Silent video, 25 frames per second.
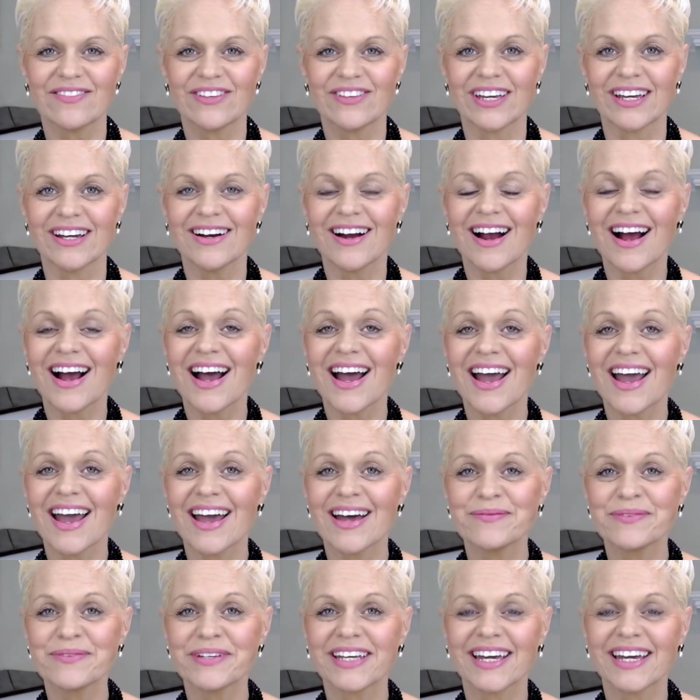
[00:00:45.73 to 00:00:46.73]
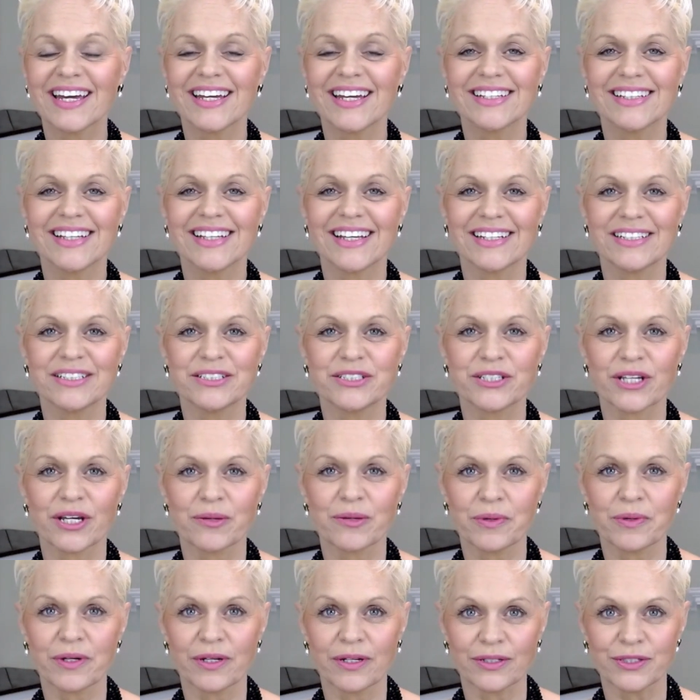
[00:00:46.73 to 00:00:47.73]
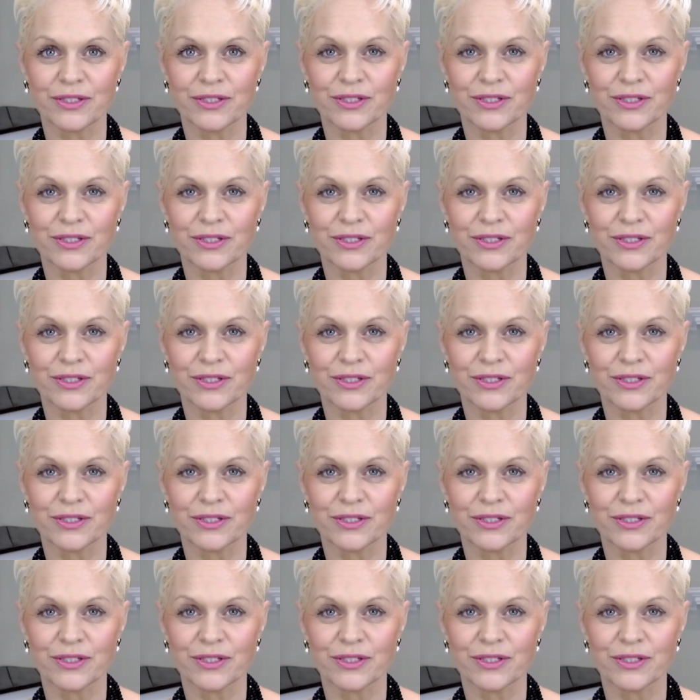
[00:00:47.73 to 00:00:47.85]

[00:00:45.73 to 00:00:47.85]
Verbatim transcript: Here I am again, Lady JB.